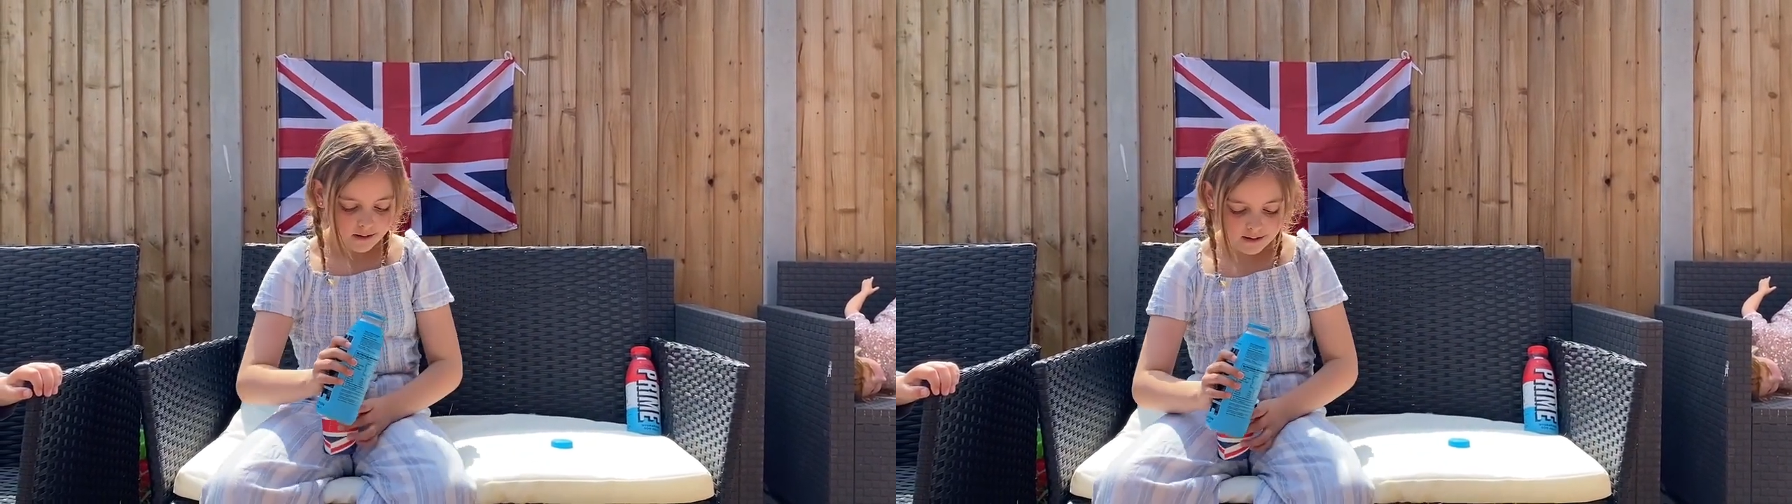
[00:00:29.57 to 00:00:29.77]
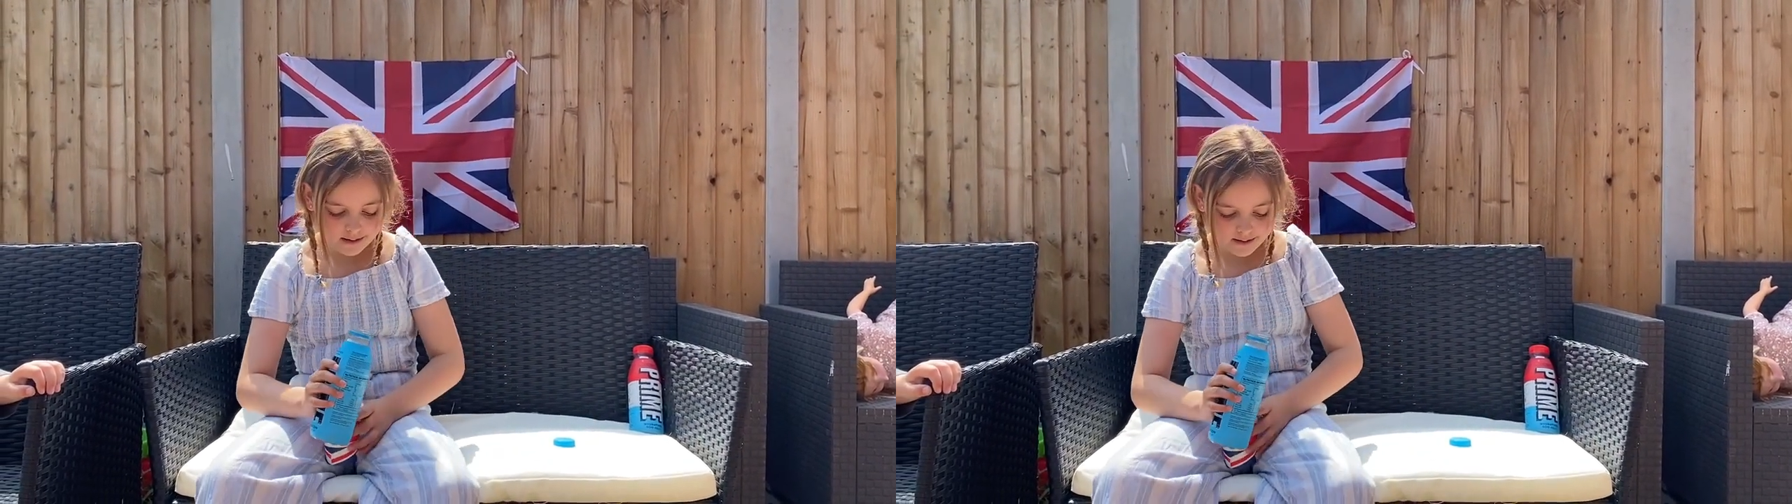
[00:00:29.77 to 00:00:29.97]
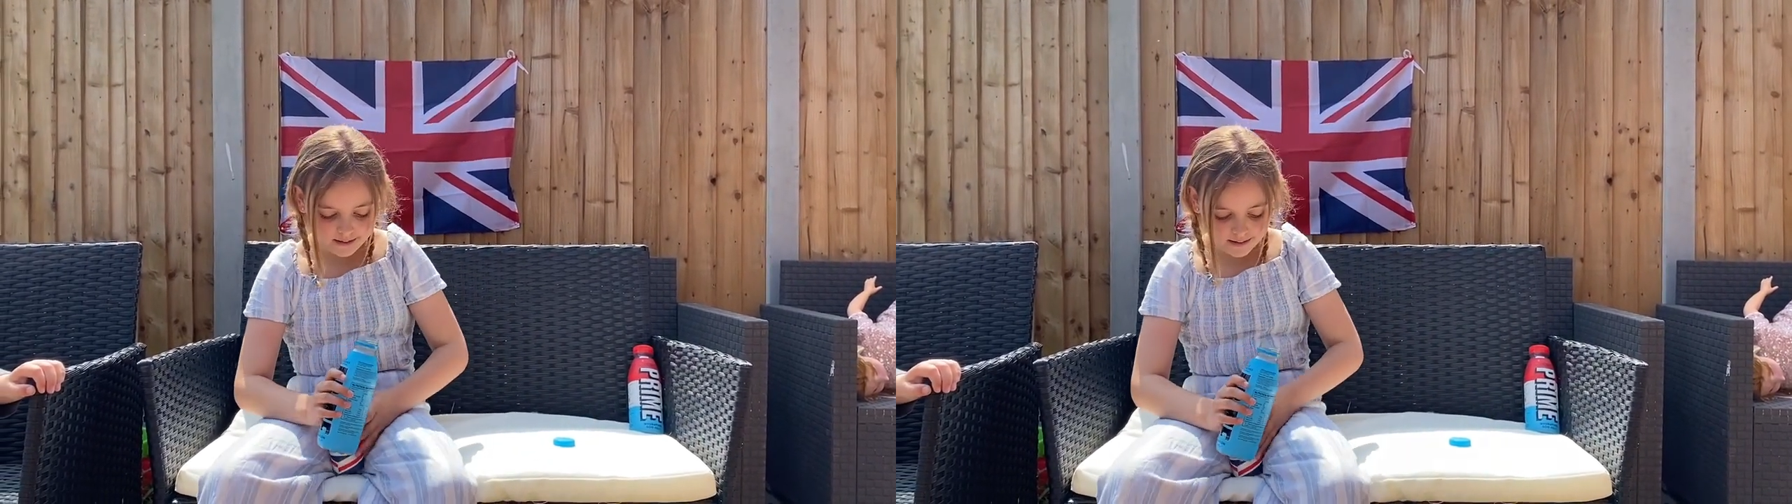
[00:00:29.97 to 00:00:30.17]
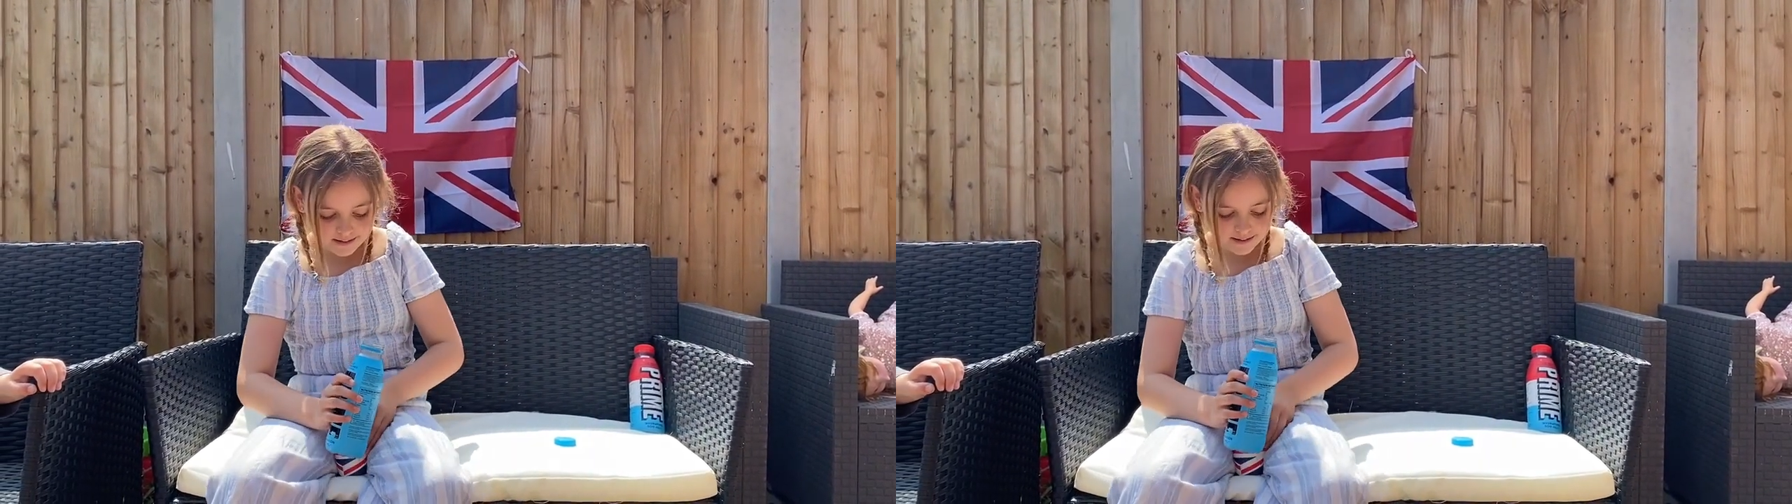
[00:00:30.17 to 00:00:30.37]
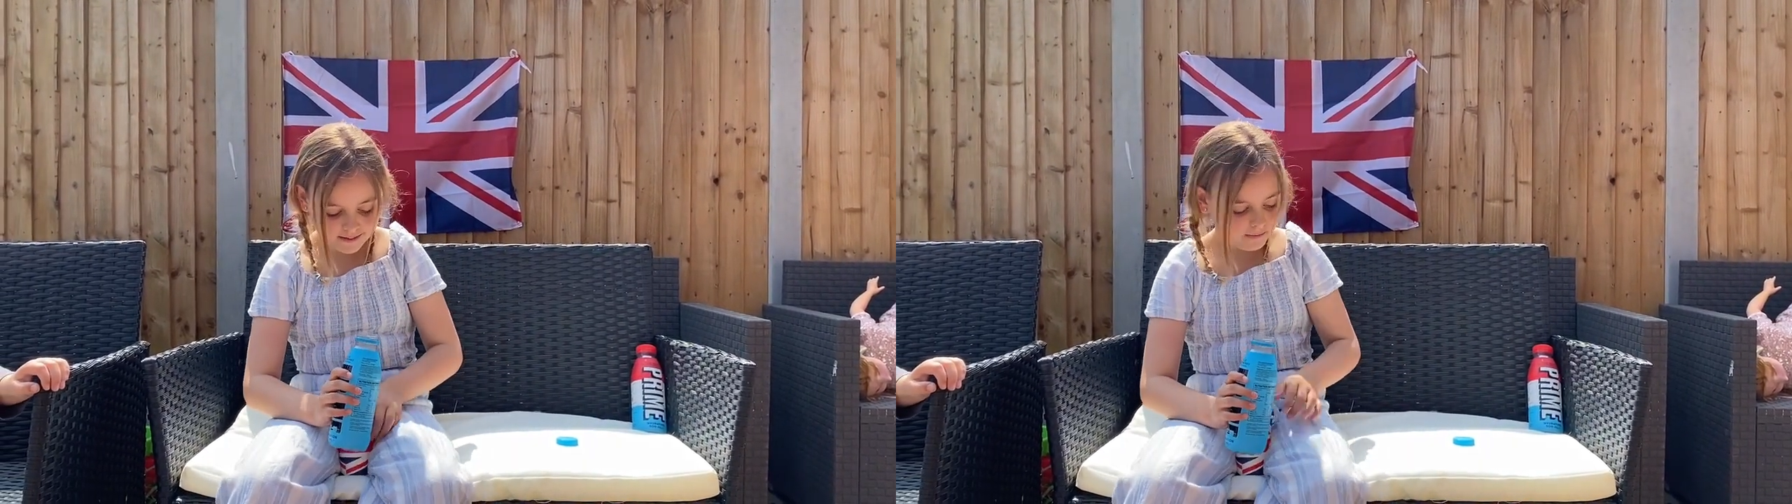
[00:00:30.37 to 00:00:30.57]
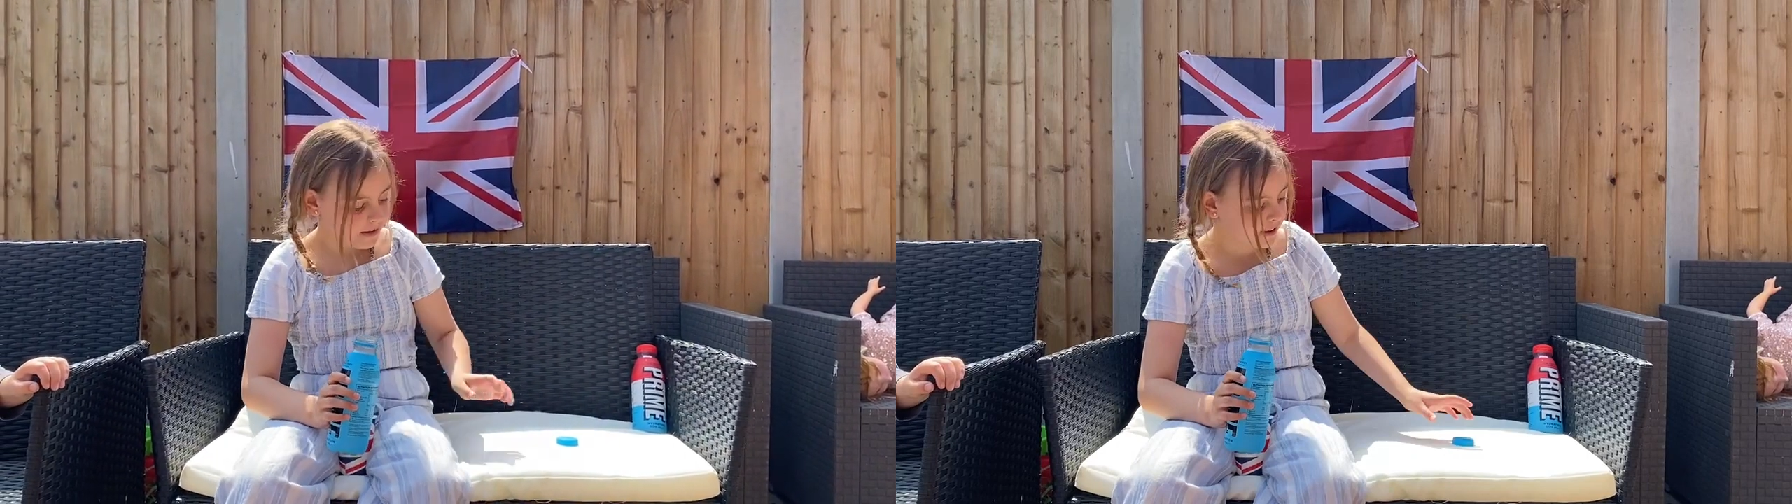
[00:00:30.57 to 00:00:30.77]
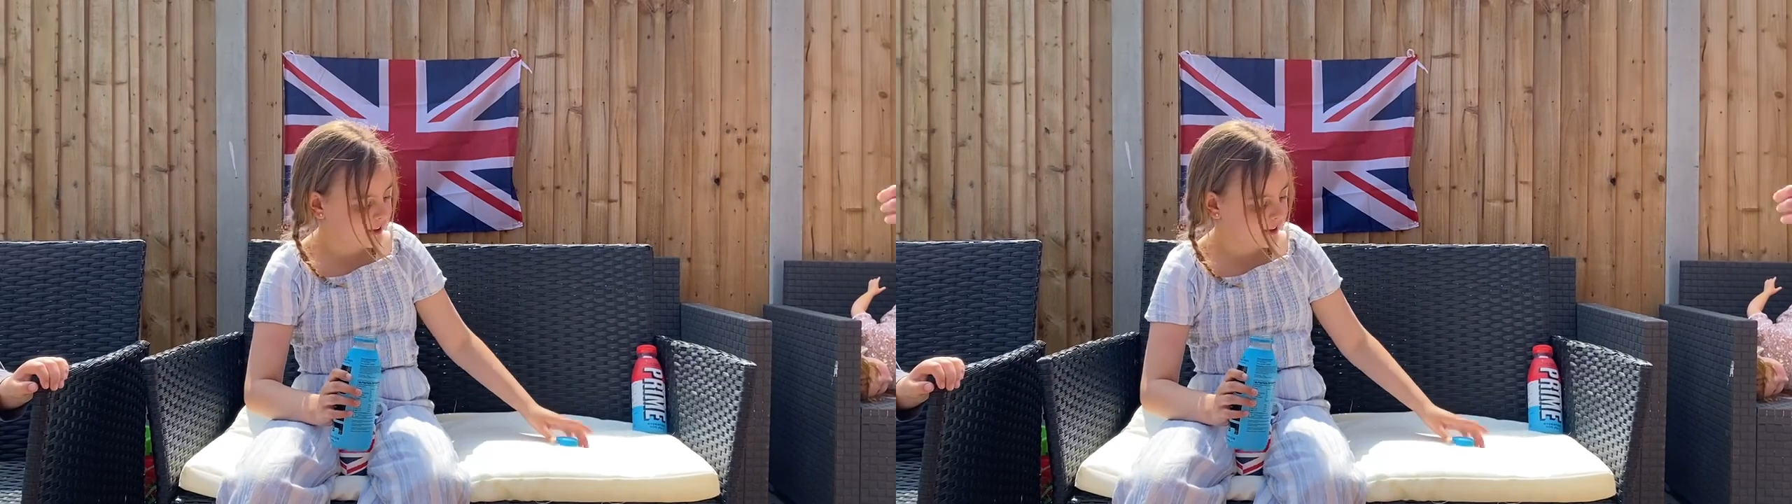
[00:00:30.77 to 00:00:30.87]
Uh, put